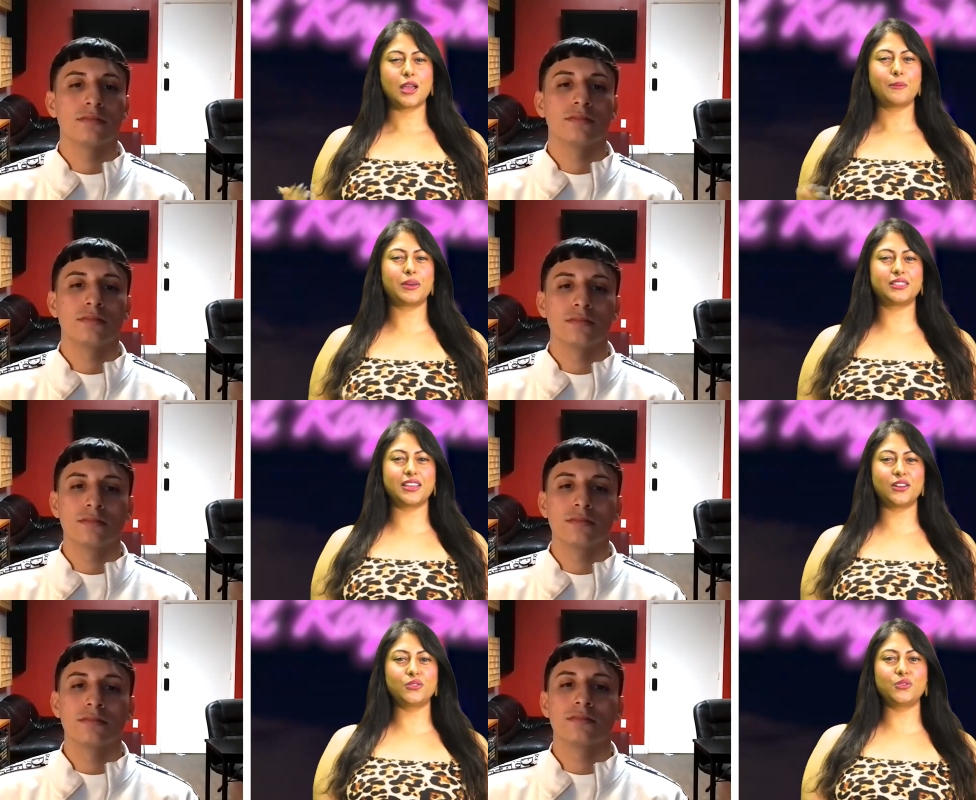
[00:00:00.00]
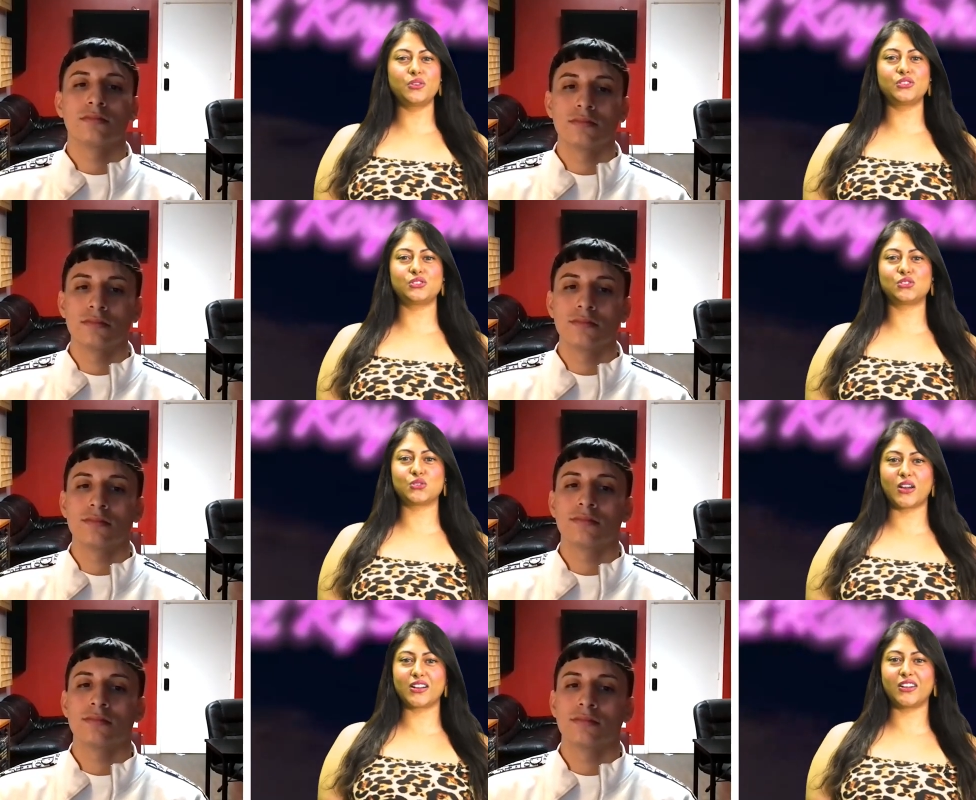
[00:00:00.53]
Speaker 1: but they don't know the
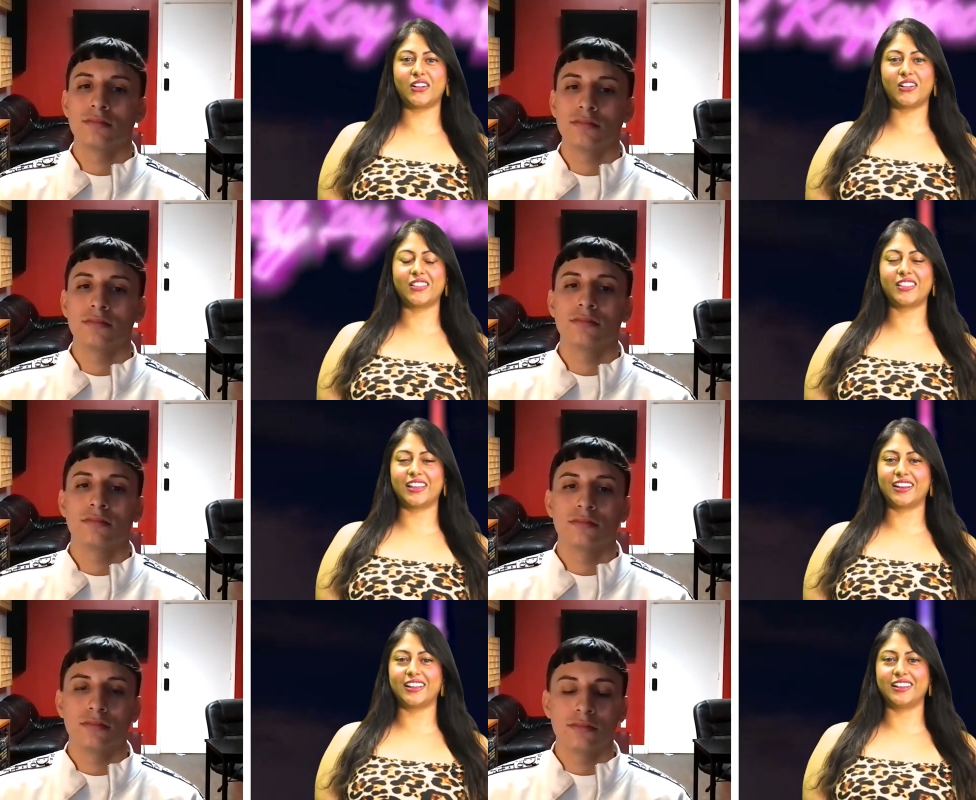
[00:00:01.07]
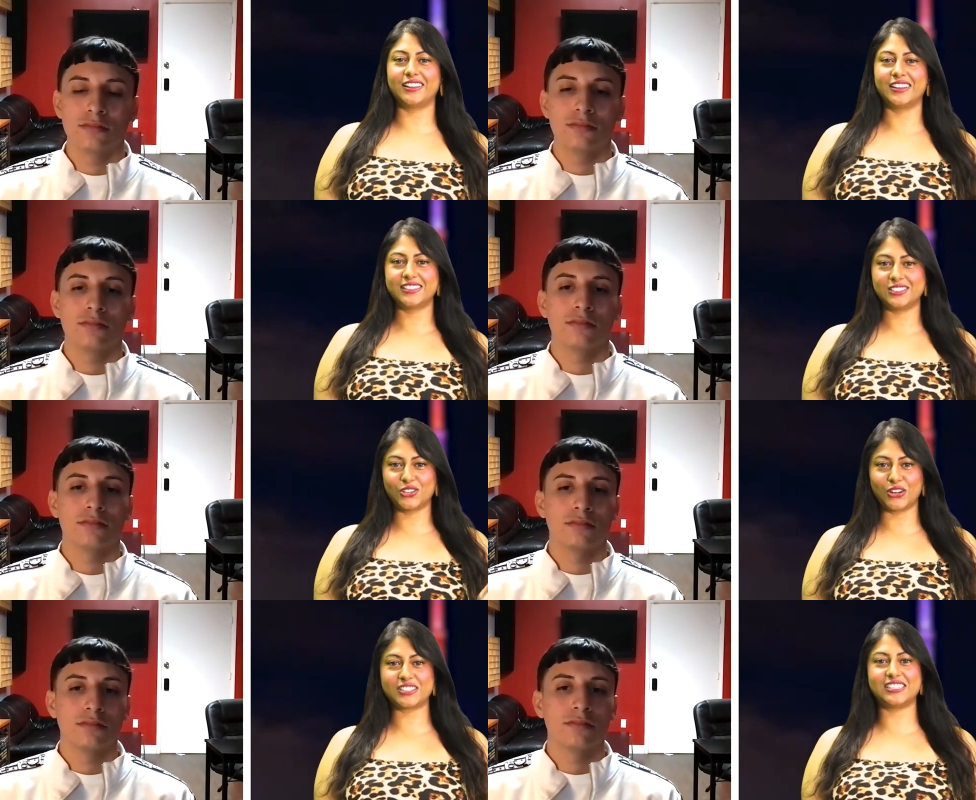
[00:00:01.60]
struggle that it
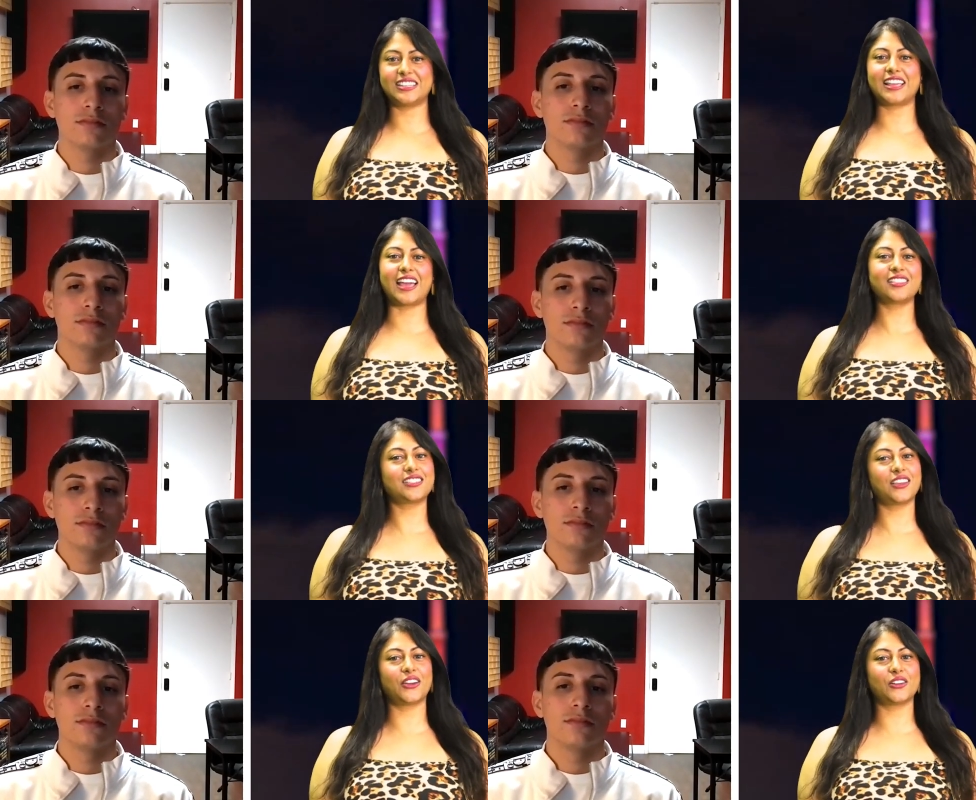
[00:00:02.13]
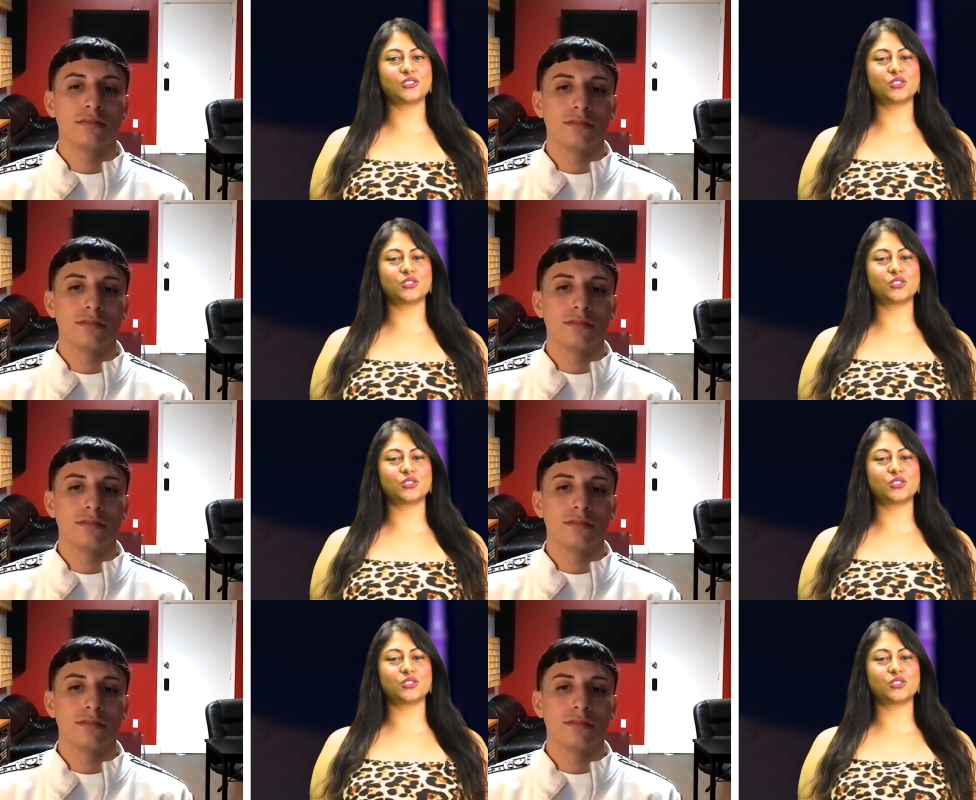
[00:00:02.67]
took to get there.